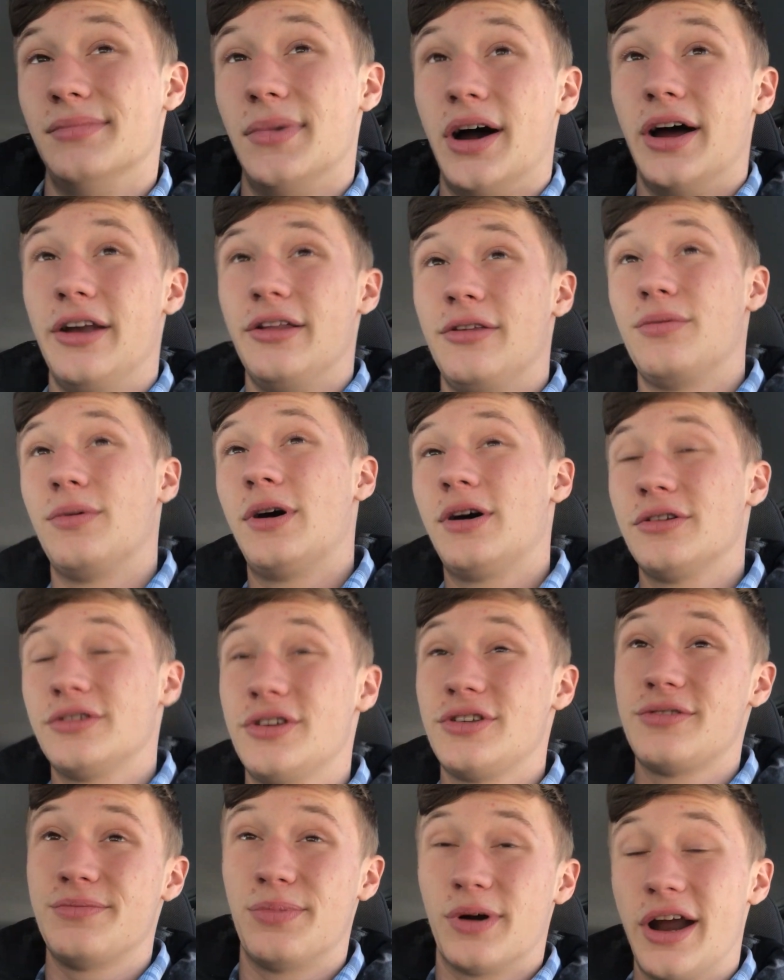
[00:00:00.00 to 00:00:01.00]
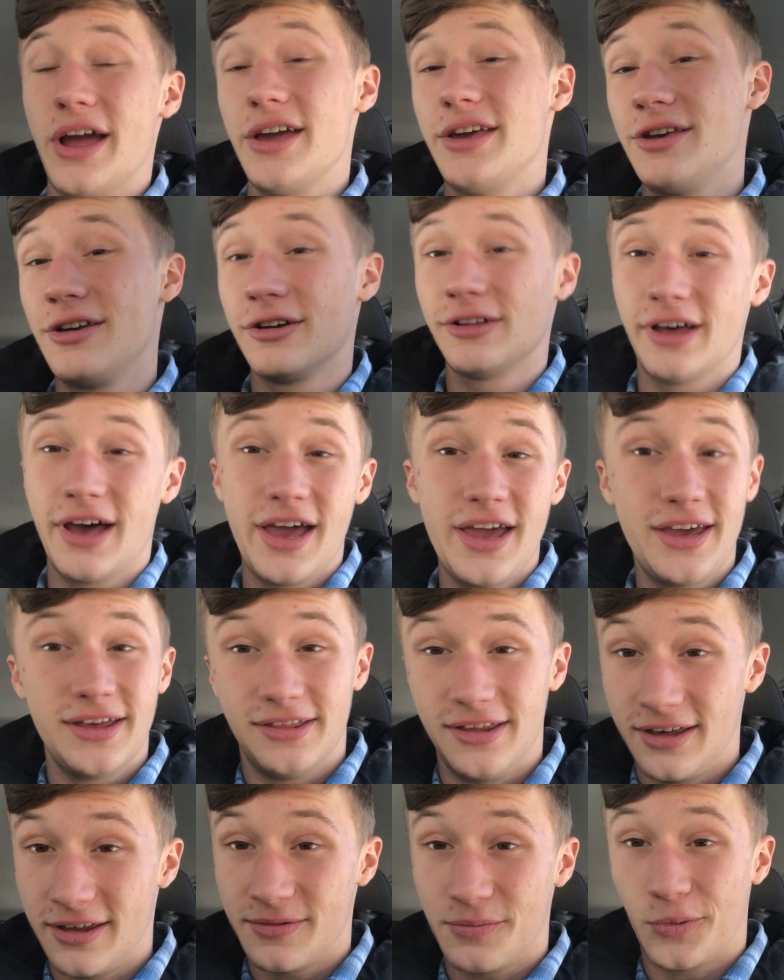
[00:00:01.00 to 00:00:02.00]
might as well just break your leg
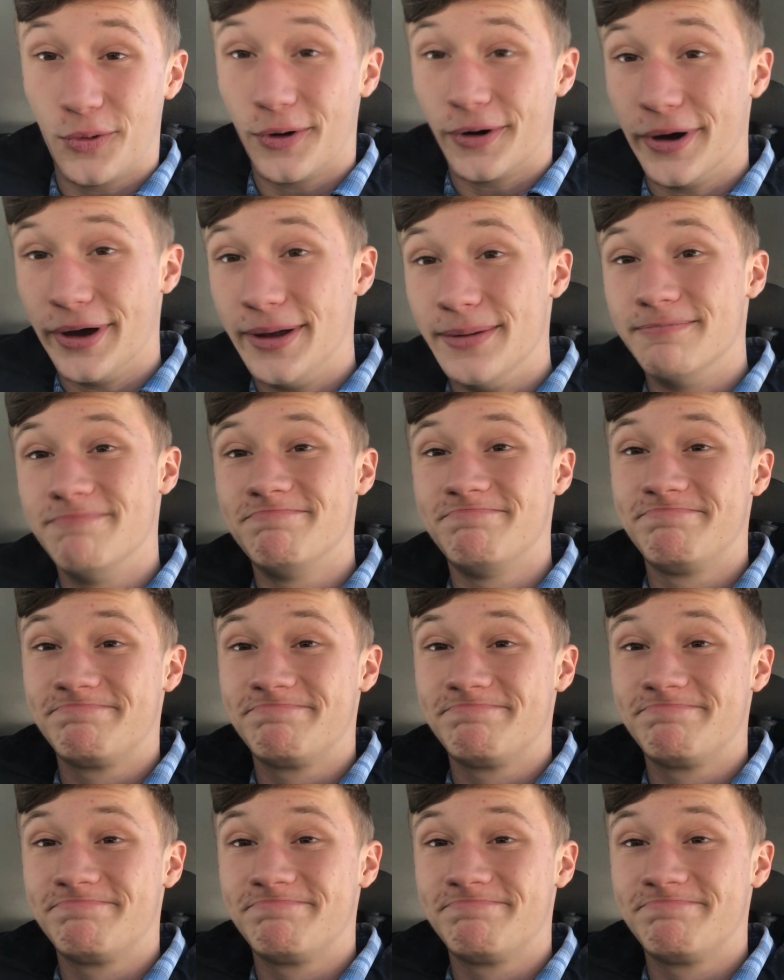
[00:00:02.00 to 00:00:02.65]
at this point.